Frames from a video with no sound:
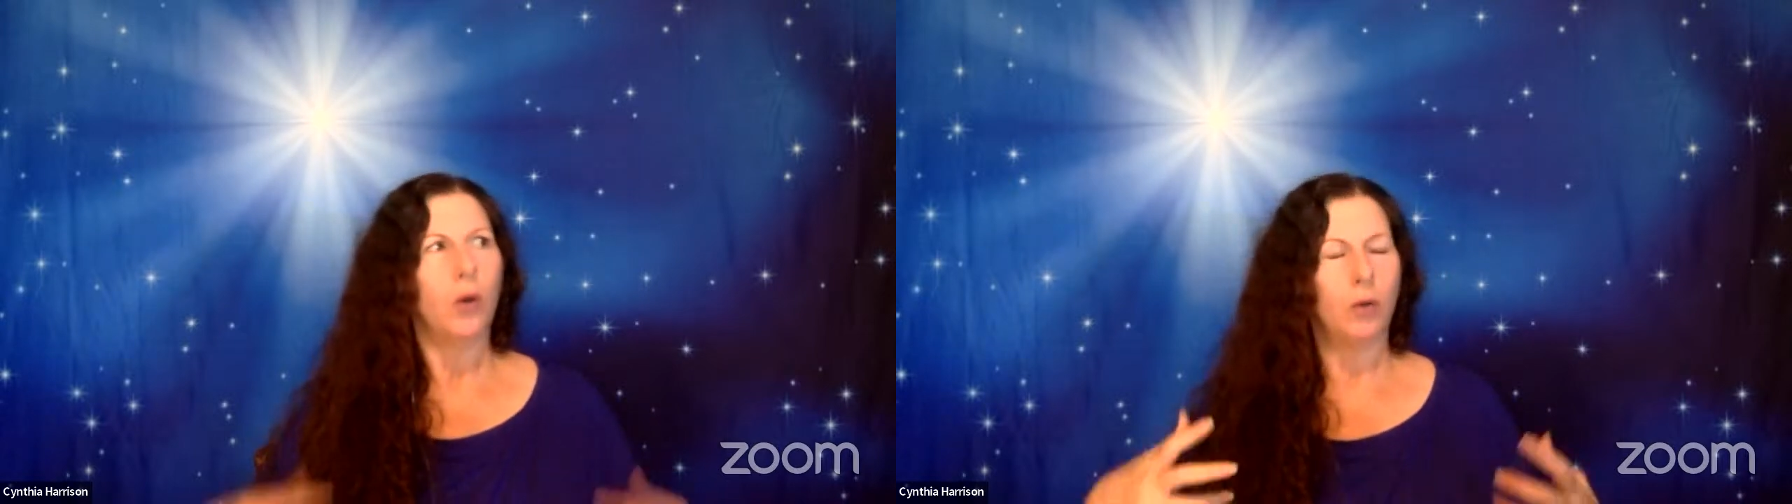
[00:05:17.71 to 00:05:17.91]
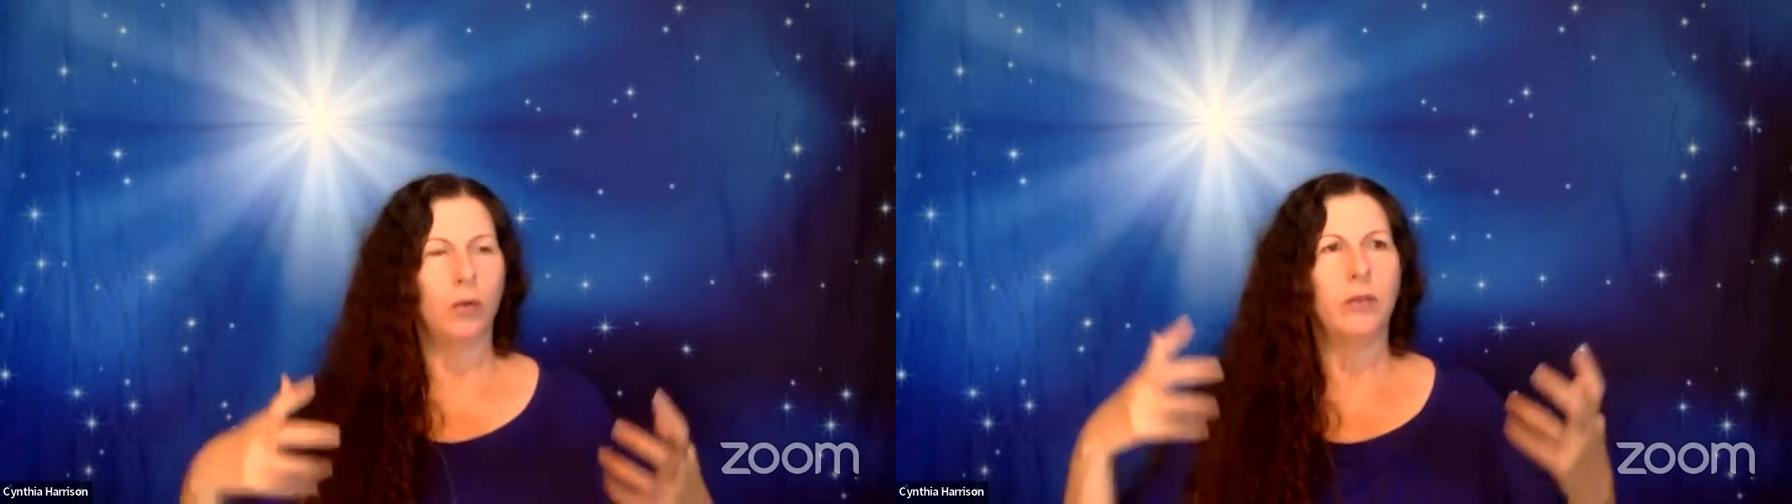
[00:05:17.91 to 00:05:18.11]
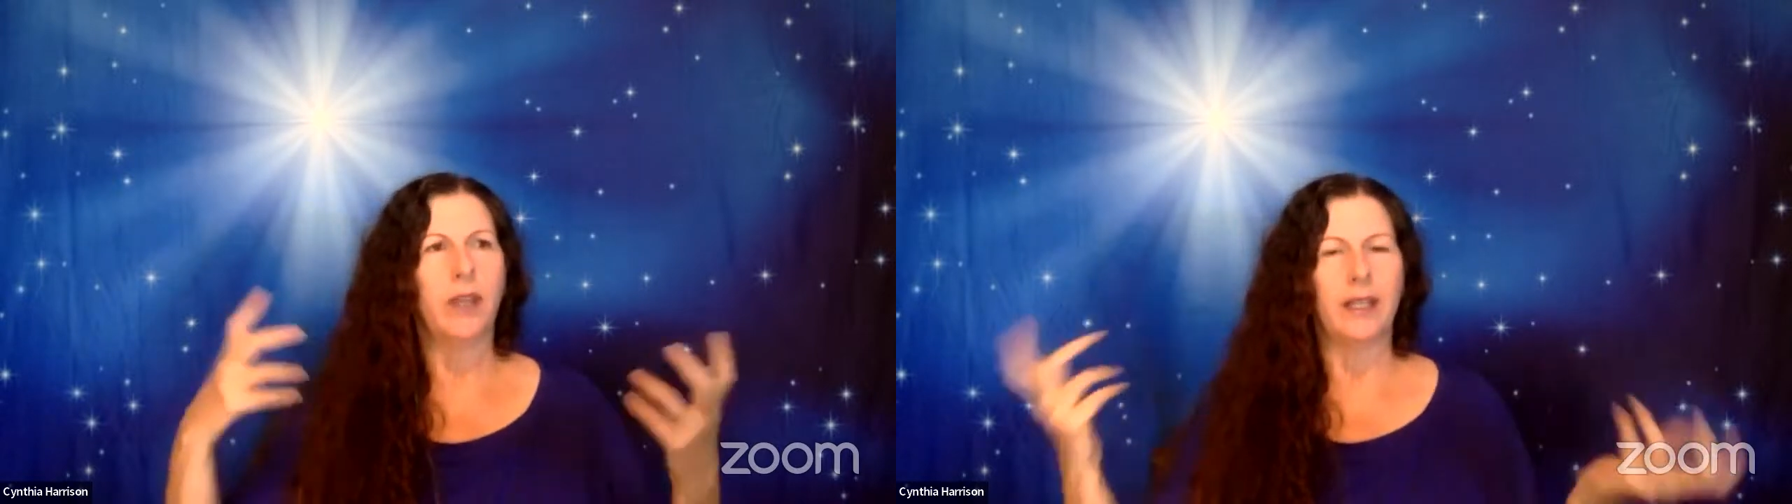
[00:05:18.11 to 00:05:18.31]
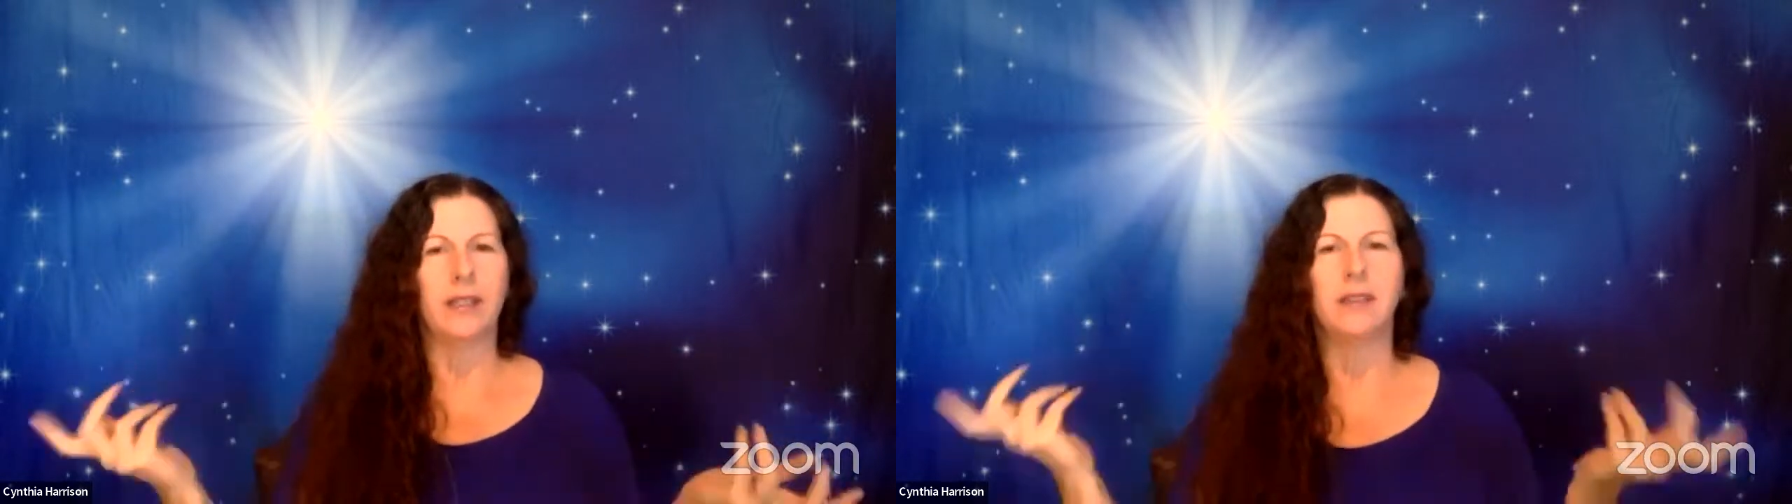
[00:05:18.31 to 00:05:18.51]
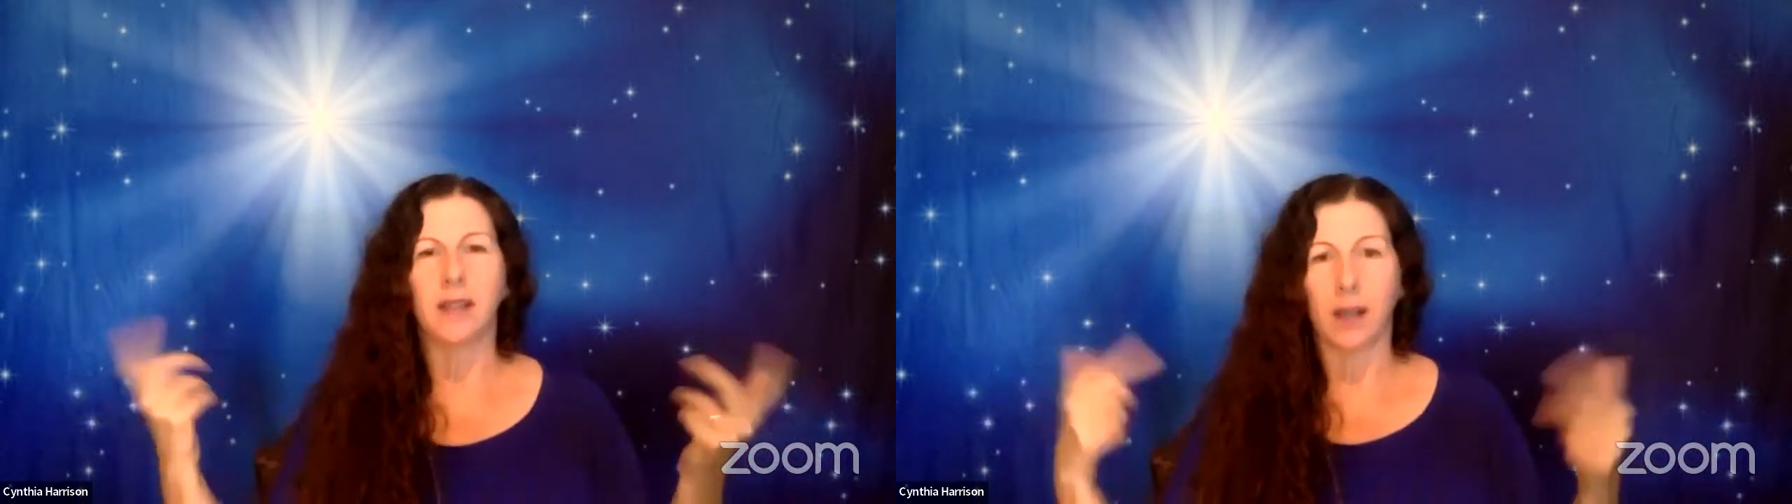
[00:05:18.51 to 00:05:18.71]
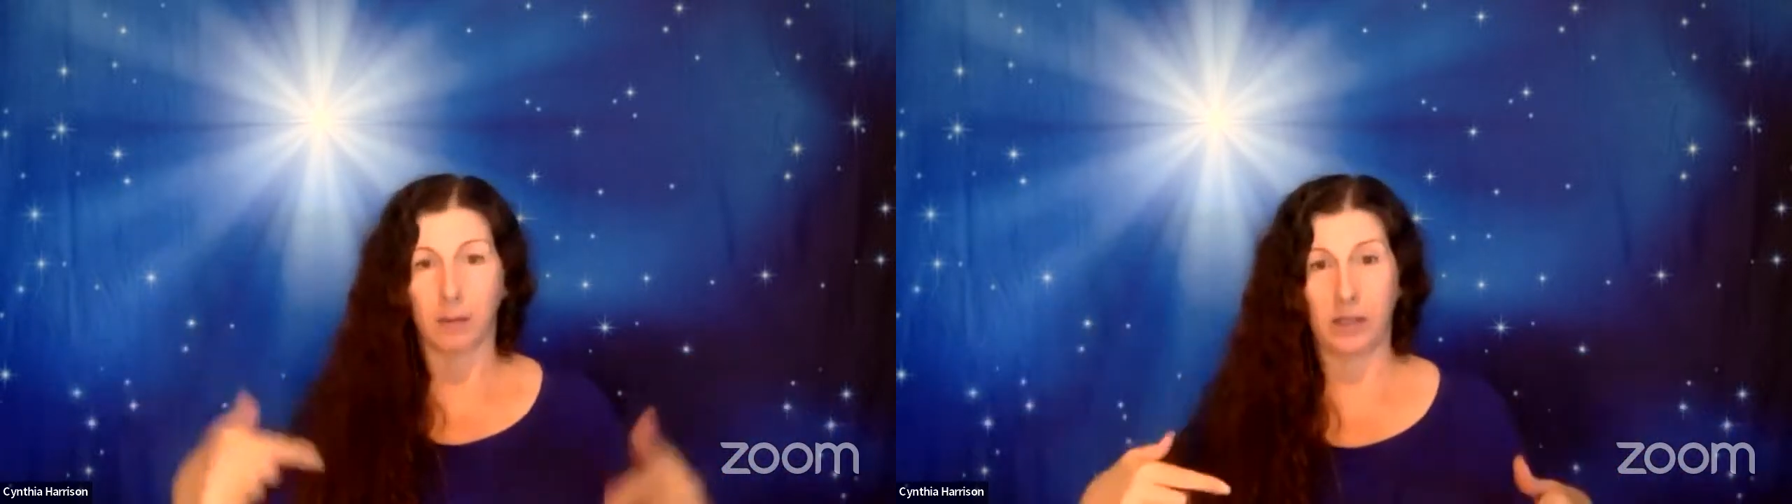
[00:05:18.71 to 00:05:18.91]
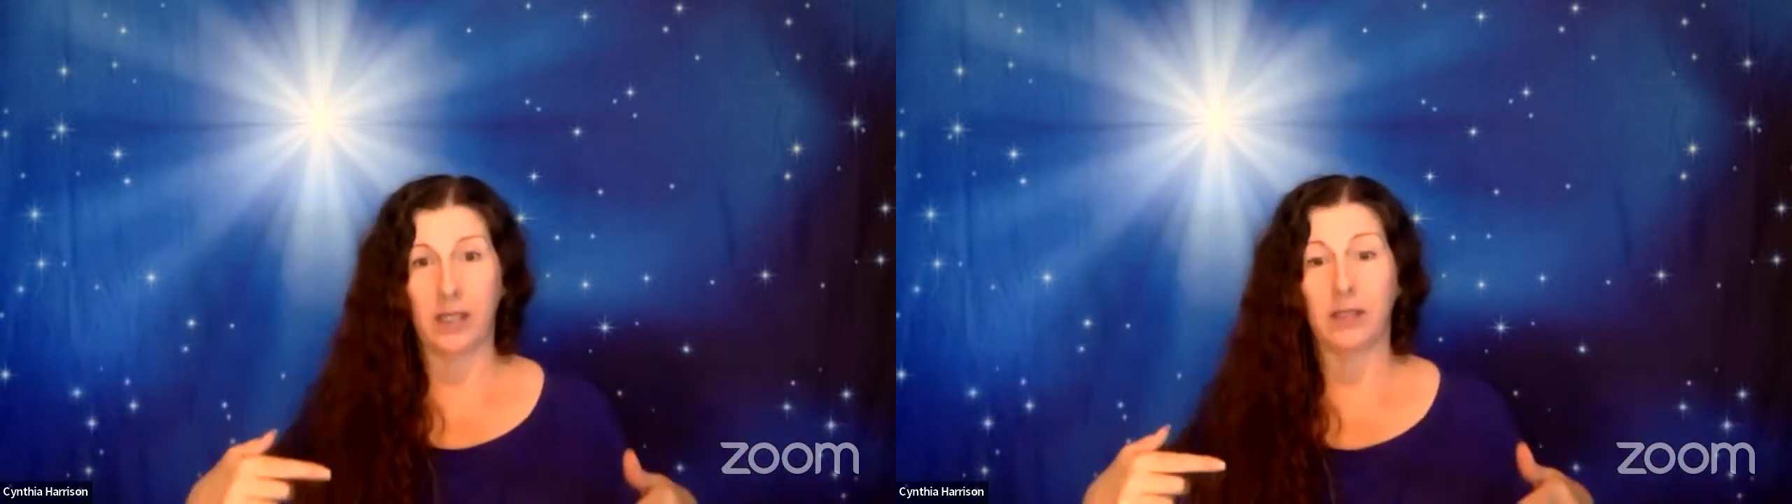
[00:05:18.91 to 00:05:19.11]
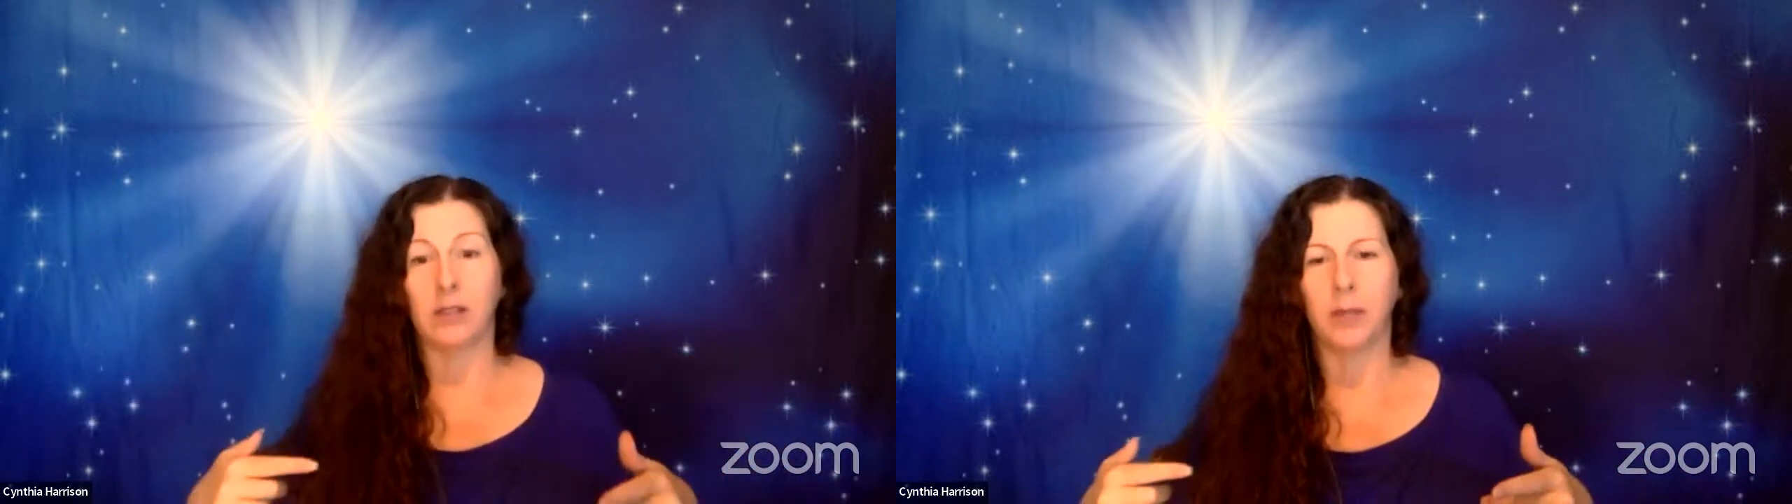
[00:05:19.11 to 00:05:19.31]
all that is comes
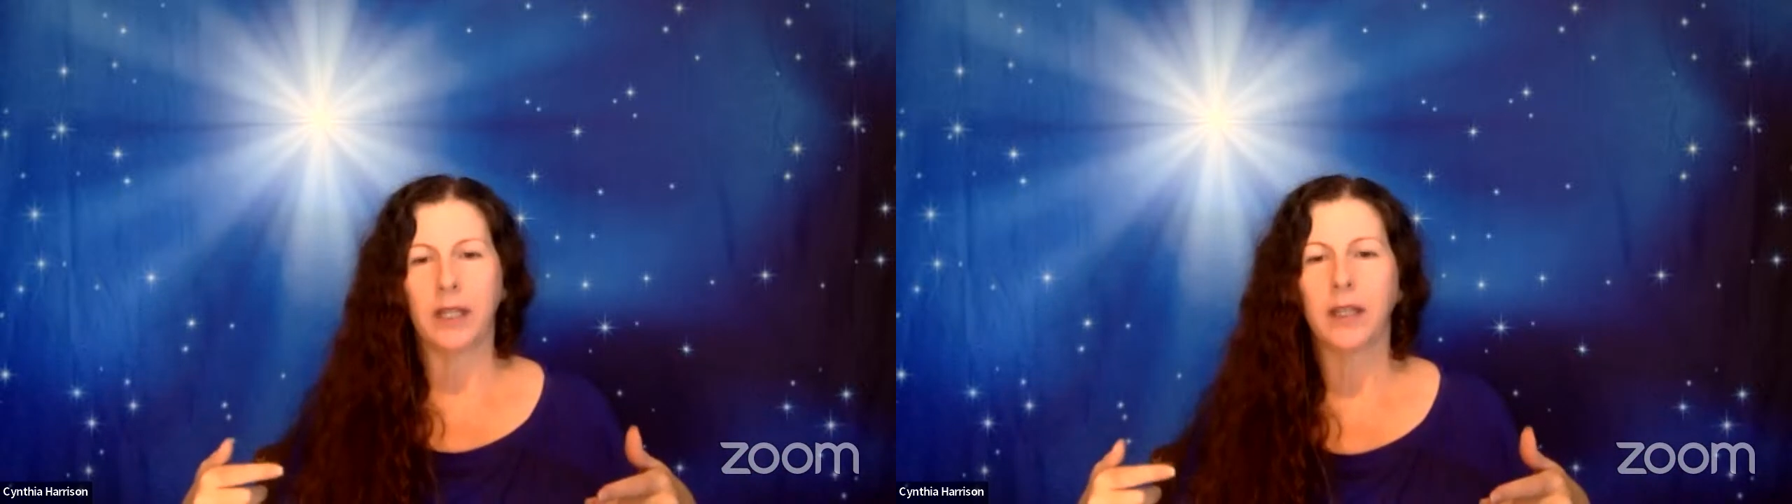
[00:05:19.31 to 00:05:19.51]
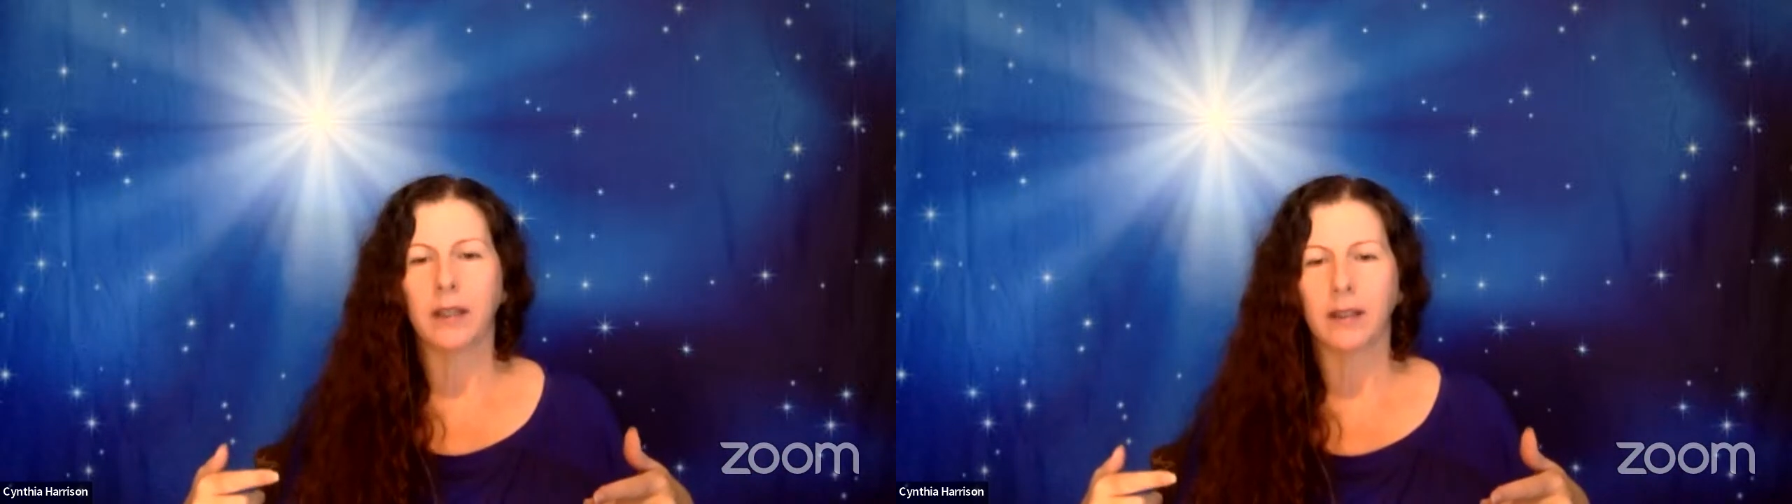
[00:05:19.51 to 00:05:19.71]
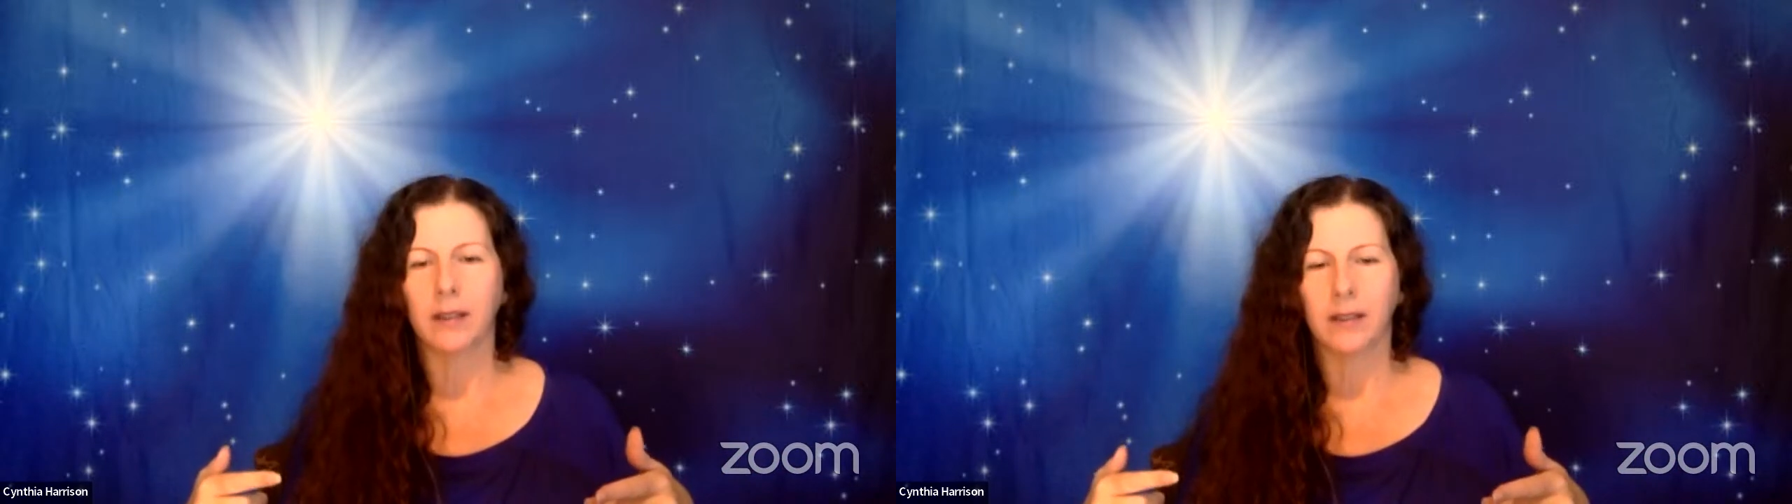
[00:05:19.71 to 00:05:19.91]
into being.